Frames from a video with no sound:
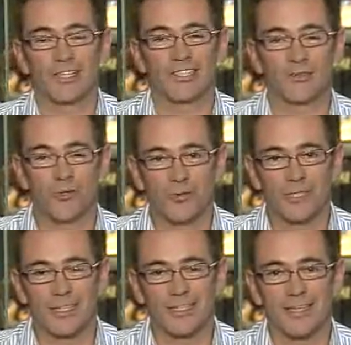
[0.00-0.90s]

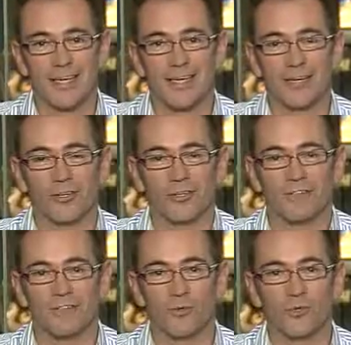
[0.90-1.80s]
Stormers are taking on the
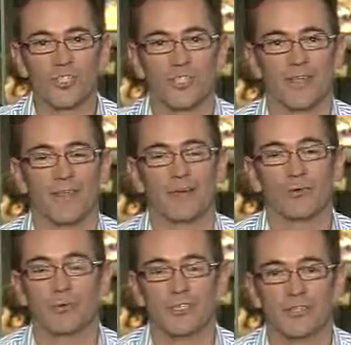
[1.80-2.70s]
Force. They
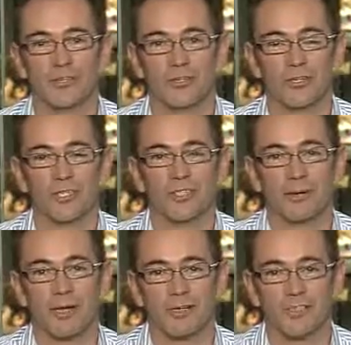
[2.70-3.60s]
will be too good. It's
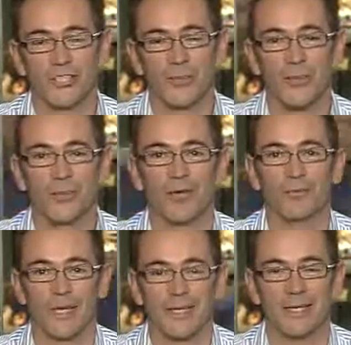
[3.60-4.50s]
plain and simple. They
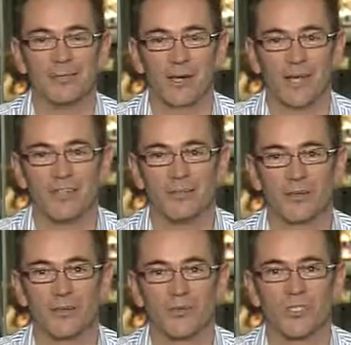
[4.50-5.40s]
went and played the
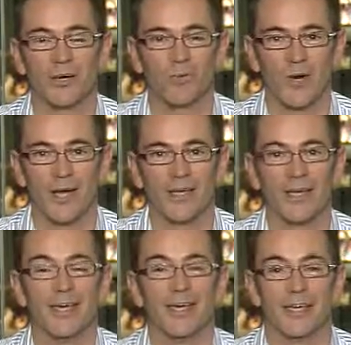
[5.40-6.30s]
Bulls away
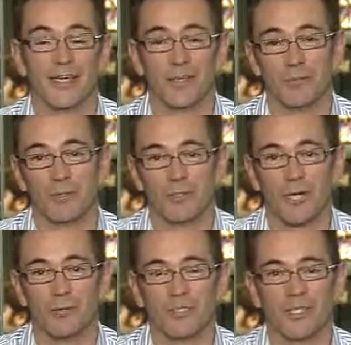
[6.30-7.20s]
in the Bulls'
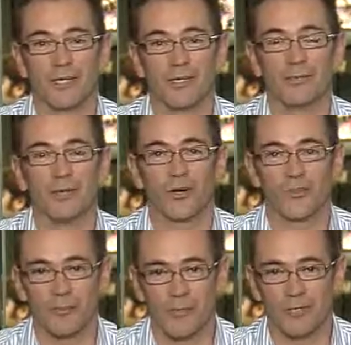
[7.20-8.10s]
home stadium,
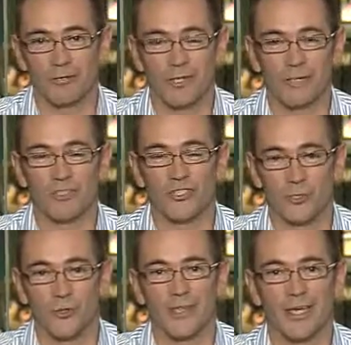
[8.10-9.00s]
got the better of them.
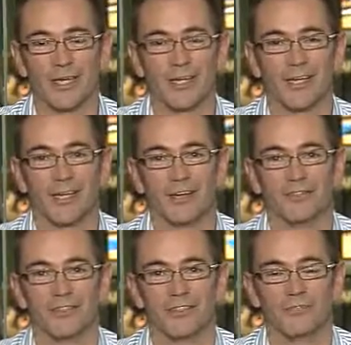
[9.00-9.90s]
Surely they can account
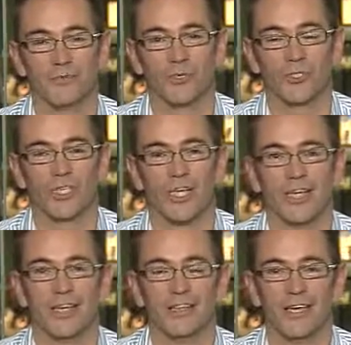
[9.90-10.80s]
for the Force
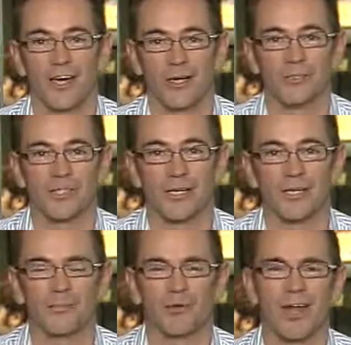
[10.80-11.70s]
in their home
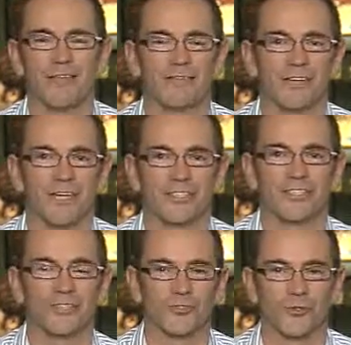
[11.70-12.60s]
stadium. Great fans,
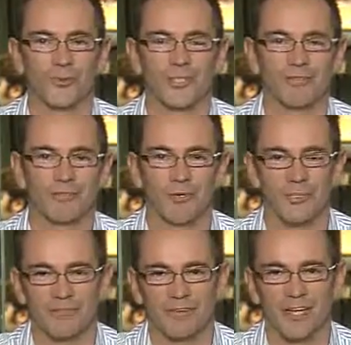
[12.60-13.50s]
the Stormers. They've all got
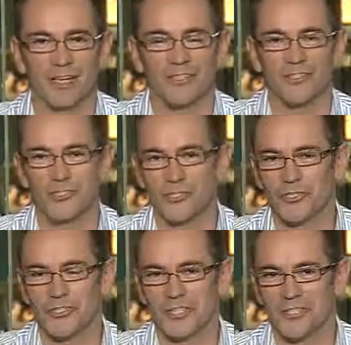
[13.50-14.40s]
the flags and the
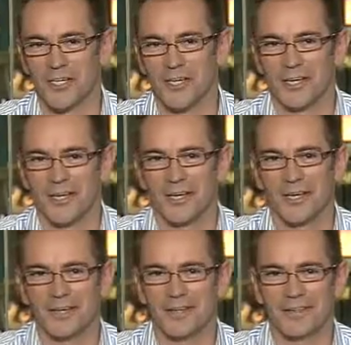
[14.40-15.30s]
jerseys.
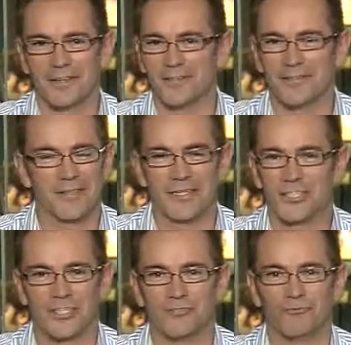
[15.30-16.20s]
They're
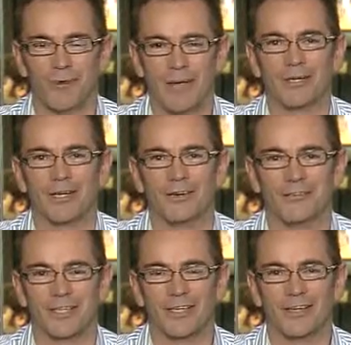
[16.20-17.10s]
just rabid
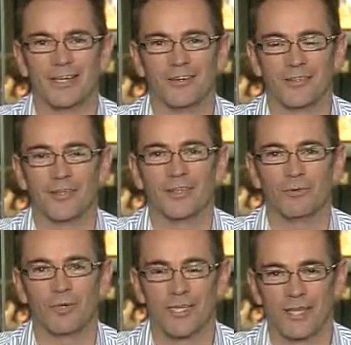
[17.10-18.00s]
over there, and I think they
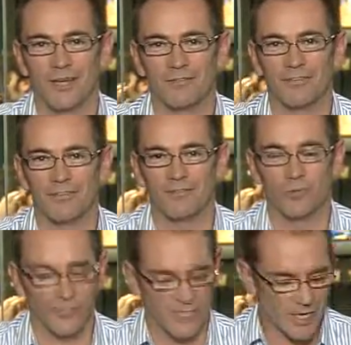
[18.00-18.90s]
will account for the
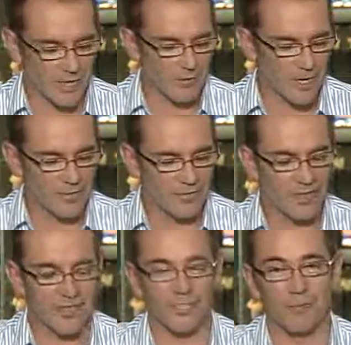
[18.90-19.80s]
Force. The other one over
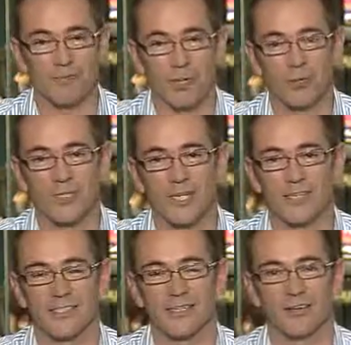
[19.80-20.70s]
there is the Bulls
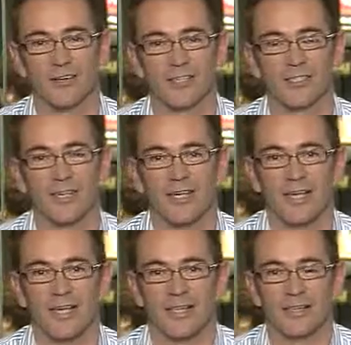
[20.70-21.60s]
against the Lions.
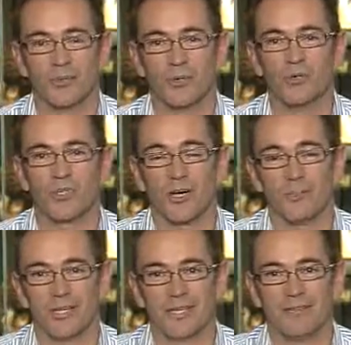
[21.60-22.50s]
The Bulls, I
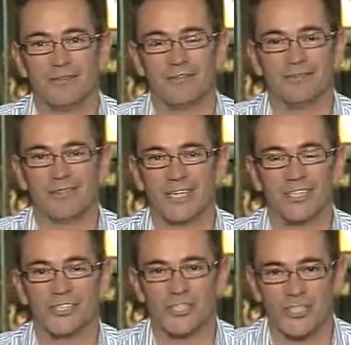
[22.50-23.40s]
believe, they're
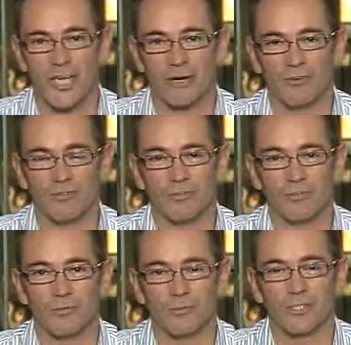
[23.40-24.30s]
just a shadow of the
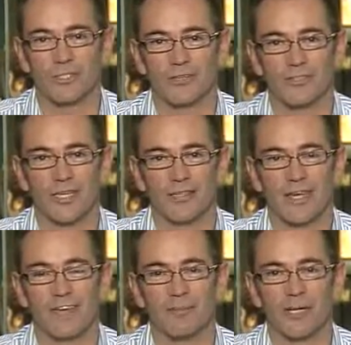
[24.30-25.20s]
former selves. They
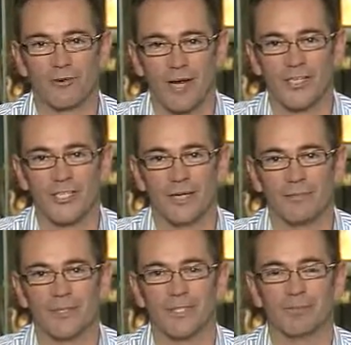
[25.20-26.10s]
have been great
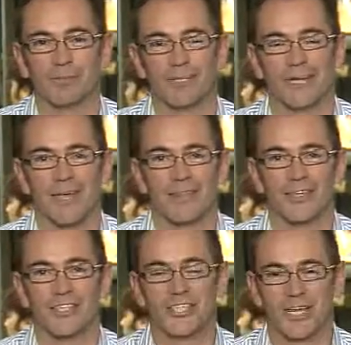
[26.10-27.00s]
champions, but
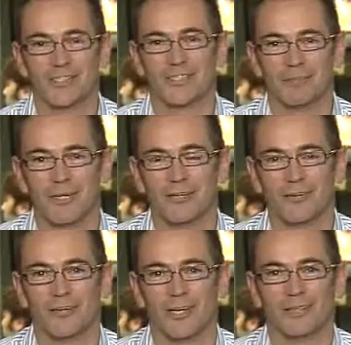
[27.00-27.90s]
they just, to me,
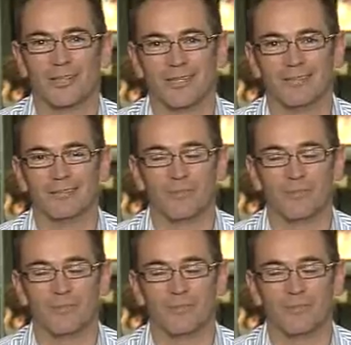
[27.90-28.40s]
look like they're...